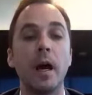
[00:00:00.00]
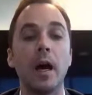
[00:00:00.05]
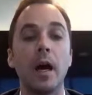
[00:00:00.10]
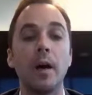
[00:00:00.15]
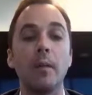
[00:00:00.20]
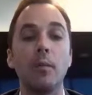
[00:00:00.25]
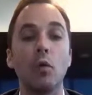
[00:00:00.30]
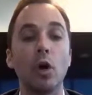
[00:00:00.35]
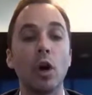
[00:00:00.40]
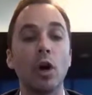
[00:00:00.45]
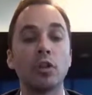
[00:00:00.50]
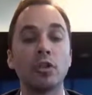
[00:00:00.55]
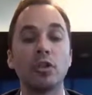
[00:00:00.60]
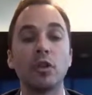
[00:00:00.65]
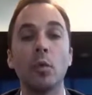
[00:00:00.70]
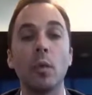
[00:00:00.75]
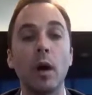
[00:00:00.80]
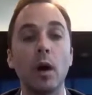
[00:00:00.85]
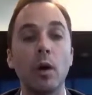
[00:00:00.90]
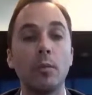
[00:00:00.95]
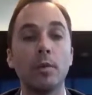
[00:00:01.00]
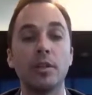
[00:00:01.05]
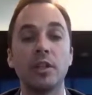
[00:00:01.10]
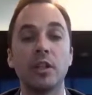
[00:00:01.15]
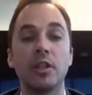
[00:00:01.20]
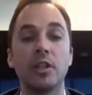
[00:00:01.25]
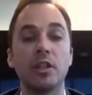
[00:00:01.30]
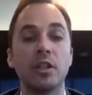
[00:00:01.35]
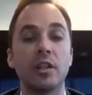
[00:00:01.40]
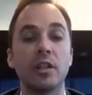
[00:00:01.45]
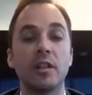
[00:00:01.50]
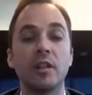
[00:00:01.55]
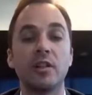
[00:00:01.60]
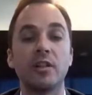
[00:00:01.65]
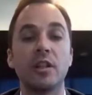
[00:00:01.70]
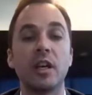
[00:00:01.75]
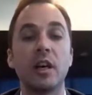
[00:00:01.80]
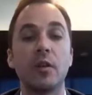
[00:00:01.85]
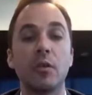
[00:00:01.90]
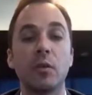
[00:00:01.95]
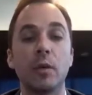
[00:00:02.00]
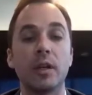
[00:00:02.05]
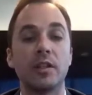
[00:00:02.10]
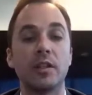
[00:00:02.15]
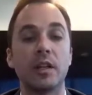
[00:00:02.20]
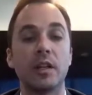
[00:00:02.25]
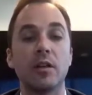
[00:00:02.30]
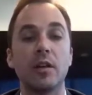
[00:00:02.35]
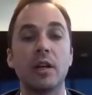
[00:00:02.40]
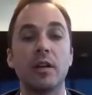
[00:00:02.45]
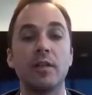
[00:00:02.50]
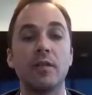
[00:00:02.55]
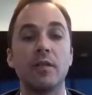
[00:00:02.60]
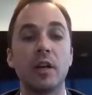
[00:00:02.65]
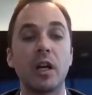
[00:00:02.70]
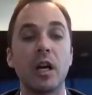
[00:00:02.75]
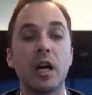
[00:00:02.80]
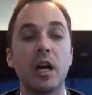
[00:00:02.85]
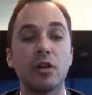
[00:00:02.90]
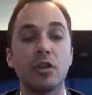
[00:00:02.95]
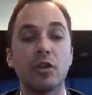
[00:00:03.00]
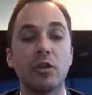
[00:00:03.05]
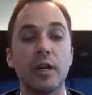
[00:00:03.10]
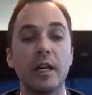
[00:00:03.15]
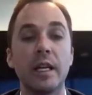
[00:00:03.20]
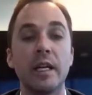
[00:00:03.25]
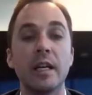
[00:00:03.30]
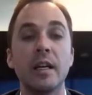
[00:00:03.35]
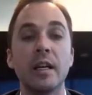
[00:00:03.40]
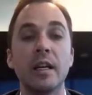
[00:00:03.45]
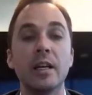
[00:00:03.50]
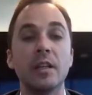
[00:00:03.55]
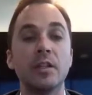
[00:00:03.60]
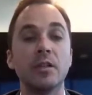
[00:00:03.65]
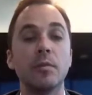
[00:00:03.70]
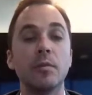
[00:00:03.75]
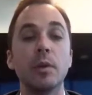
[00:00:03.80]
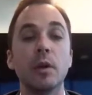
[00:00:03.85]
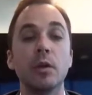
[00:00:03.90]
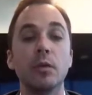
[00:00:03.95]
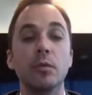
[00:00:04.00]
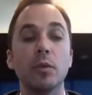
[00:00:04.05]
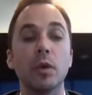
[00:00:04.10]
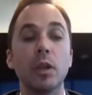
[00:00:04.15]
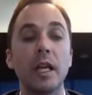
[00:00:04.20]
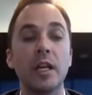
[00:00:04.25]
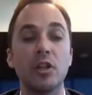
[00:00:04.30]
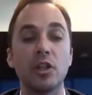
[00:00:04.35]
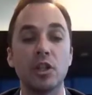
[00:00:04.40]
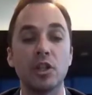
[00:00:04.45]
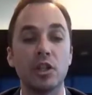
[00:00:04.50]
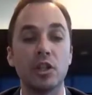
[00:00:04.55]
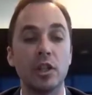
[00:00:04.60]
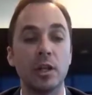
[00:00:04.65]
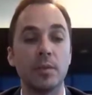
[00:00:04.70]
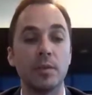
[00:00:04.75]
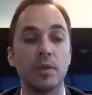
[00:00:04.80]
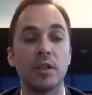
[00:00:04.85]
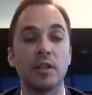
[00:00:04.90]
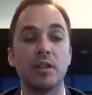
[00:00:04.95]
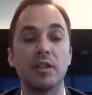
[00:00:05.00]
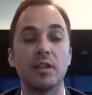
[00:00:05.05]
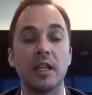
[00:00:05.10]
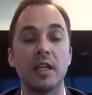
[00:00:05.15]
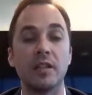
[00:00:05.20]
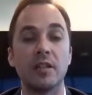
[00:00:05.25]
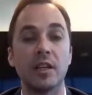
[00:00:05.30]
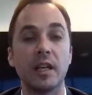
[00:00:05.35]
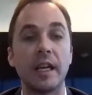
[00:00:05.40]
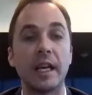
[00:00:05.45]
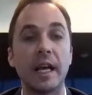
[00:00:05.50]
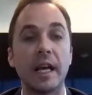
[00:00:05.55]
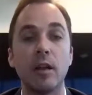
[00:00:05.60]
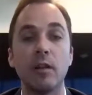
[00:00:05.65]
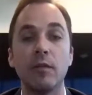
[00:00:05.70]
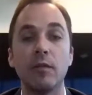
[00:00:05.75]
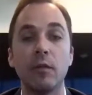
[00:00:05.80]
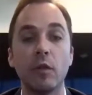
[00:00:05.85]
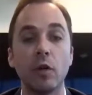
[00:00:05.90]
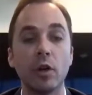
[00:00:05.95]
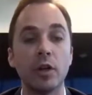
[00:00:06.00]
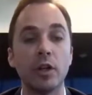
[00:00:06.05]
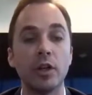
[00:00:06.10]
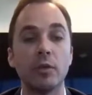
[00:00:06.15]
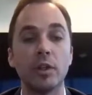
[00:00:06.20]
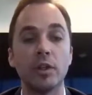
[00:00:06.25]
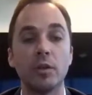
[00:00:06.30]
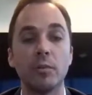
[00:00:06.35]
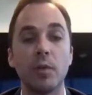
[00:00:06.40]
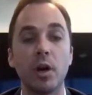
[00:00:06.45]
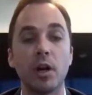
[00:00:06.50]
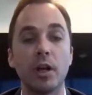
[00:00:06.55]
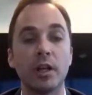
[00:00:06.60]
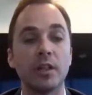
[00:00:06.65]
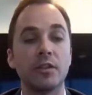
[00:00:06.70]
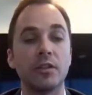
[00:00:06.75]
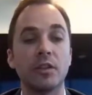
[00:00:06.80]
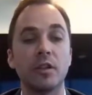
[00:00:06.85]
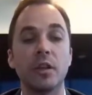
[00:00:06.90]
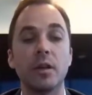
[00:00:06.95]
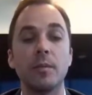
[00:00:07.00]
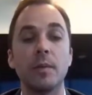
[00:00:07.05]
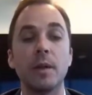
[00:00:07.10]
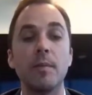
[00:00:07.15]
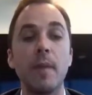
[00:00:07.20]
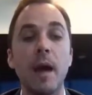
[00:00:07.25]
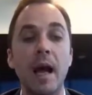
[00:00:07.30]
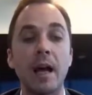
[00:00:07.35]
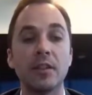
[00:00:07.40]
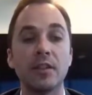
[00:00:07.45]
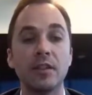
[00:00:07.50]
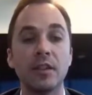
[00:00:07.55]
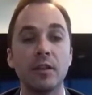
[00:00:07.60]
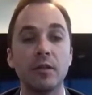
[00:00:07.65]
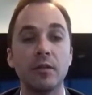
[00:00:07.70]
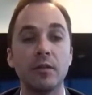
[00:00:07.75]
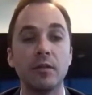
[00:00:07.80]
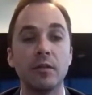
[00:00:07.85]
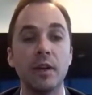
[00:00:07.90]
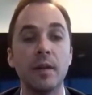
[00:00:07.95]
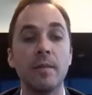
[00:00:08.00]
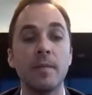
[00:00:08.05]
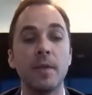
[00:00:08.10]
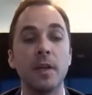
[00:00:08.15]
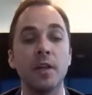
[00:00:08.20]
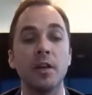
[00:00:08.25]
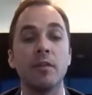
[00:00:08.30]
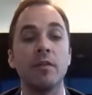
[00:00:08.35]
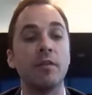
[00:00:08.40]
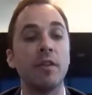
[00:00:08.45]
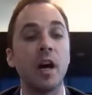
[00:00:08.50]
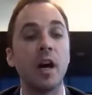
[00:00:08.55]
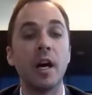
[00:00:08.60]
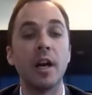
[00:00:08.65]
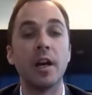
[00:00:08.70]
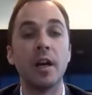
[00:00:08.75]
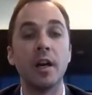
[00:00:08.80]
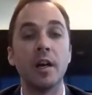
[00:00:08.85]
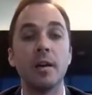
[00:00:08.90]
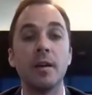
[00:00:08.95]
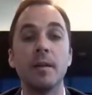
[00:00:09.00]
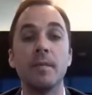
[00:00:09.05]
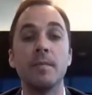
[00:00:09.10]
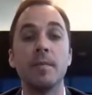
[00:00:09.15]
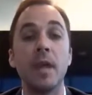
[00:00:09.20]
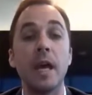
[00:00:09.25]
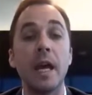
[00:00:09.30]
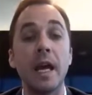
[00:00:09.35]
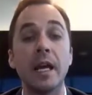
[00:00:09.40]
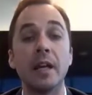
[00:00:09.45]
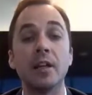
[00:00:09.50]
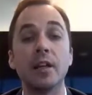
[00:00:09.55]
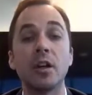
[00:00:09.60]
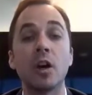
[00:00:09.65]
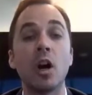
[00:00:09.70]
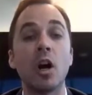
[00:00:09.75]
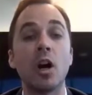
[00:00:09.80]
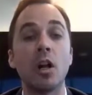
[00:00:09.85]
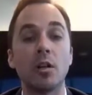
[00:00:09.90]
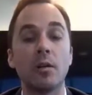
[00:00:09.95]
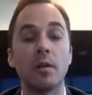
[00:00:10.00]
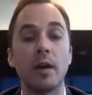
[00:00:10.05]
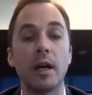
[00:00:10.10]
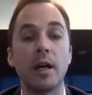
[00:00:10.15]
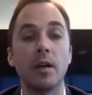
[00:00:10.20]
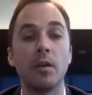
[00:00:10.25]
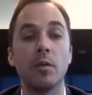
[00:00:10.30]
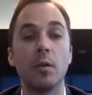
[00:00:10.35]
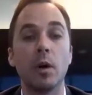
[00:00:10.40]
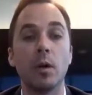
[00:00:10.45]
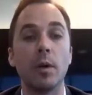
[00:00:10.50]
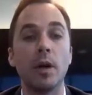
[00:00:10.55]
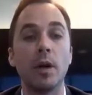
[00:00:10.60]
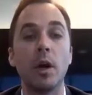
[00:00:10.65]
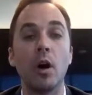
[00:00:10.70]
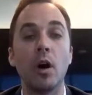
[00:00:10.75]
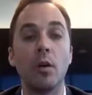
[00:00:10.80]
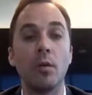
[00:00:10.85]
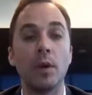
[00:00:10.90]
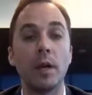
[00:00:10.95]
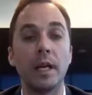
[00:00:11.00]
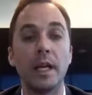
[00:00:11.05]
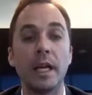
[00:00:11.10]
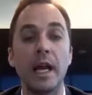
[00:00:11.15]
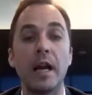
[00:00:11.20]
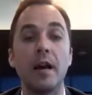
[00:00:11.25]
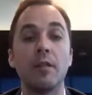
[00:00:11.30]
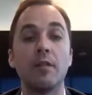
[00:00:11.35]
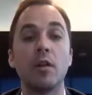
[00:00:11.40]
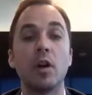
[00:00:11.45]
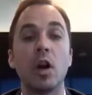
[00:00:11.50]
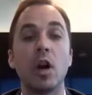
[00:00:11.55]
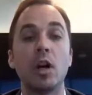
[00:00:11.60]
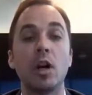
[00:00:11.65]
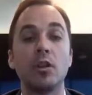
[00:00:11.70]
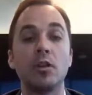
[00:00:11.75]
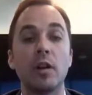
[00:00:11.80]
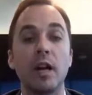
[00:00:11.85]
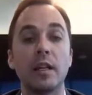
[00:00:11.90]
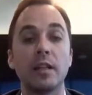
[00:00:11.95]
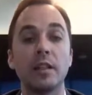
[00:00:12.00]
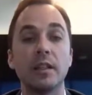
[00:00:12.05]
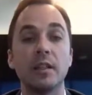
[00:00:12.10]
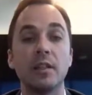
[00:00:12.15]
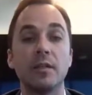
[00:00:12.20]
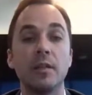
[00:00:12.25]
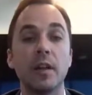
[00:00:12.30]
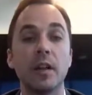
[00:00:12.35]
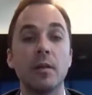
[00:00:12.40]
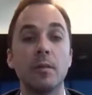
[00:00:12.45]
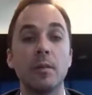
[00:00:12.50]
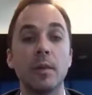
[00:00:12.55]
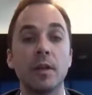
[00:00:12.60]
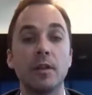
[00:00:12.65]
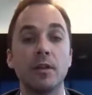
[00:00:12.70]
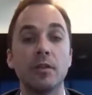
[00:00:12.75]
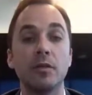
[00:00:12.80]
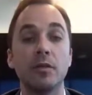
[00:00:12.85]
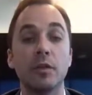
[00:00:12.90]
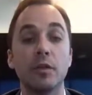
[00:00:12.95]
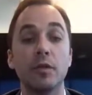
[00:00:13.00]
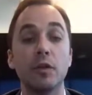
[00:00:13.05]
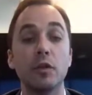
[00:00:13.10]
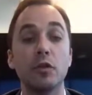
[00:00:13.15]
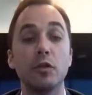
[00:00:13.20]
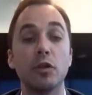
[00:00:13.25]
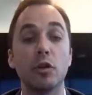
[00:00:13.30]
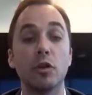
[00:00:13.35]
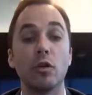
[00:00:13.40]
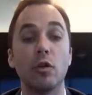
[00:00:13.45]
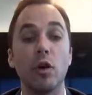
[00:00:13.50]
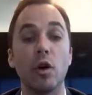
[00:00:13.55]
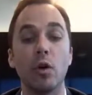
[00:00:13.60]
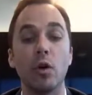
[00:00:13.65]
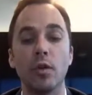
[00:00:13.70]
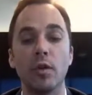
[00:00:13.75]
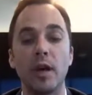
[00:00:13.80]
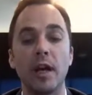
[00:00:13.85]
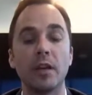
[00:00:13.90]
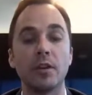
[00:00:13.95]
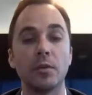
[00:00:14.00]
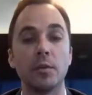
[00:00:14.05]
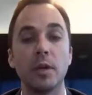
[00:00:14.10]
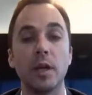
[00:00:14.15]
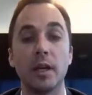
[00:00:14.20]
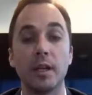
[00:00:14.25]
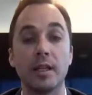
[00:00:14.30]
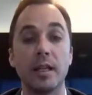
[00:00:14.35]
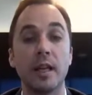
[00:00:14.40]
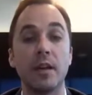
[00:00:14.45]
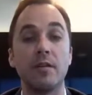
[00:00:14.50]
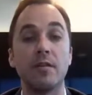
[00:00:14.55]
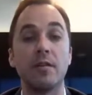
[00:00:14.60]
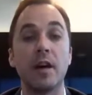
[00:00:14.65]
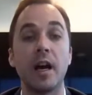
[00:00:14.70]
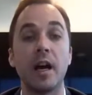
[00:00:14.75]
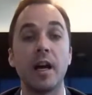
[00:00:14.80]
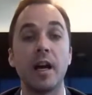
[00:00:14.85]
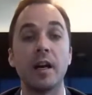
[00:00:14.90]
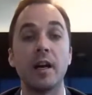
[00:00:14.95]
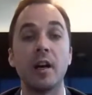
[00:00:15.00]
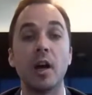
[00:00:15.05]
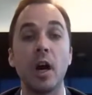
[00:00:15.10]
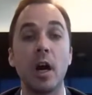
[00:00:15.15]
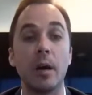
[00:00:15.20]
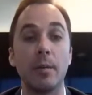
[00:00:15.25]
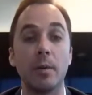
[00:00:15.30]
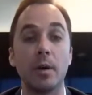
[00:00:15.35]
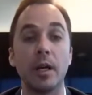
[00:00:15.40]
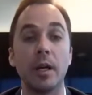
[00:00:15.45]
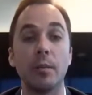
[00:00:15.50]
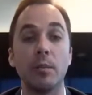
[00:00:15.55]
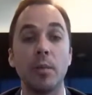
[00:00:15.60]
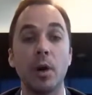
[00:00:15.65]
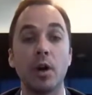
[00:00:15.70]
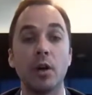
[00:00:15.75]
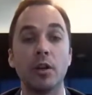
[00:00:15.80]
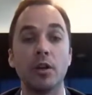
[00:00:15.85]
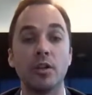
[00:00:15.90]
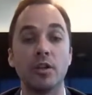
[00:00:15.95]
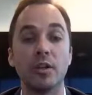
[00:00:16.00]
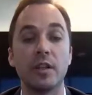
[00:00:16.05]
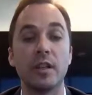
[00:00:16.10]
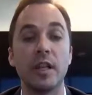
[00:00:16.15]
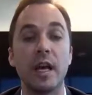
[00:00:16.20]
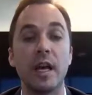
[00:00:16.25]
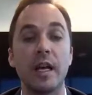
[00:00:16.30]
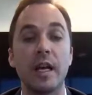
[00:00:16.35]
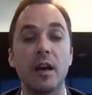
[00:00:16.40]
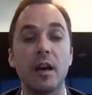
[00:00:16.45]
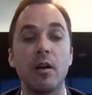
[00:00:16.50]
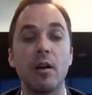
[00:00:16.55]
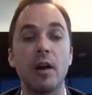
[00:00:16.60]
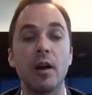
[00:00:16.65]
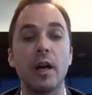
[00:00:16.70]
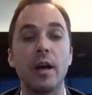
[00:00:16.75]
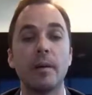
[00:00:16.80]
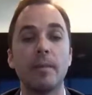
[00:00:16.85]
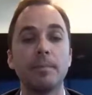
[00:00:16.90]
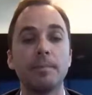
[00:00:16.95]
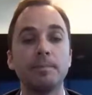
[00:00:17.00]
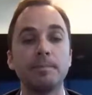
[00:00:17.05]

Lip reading: We're also well positioned in the southwest area of the country to build relationships in states like California, which markets are going to be massive, Nevada, and in Colorado, where we already have contracted developments for future growth as we identify operating partners in that area.